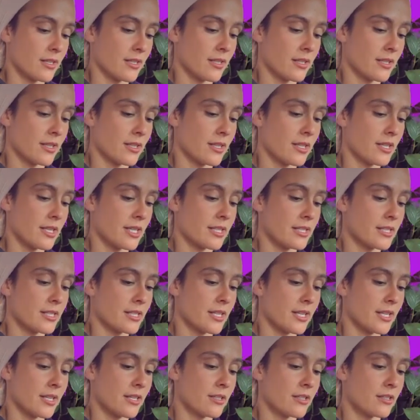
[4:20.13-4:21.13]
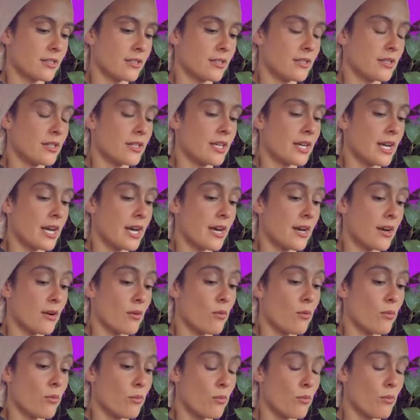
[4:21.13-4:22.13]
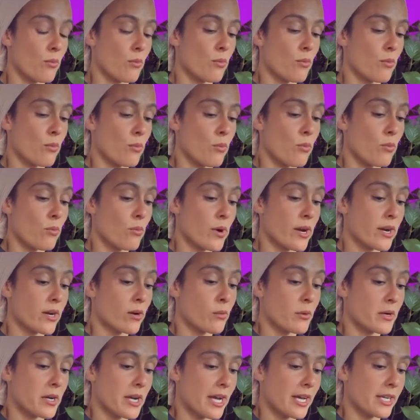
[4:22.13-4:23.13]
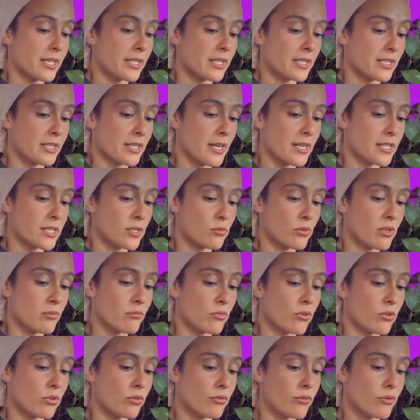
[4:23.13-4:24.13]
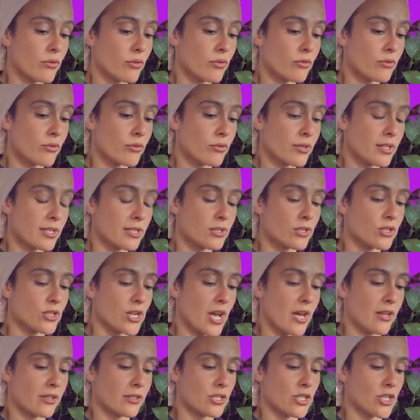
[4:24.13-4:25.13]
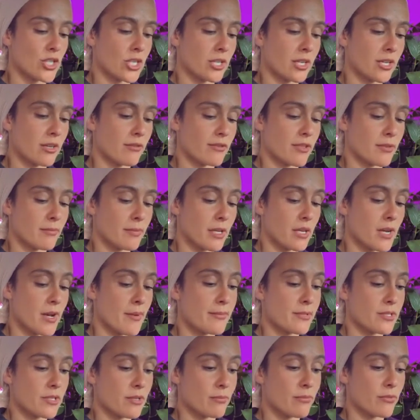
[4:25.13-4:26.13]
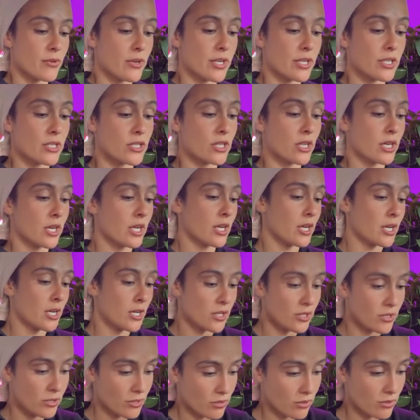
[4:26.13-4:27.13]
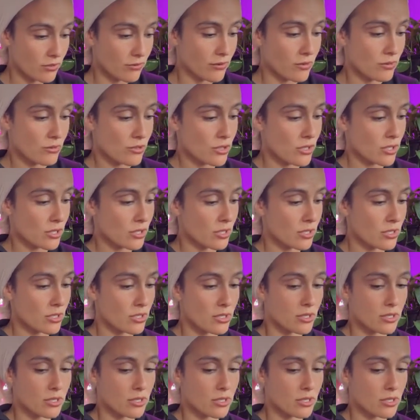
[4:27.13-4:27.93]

And let's get a look at where we're headed as we move through this challenge and gift. It becomes the bridge to the future.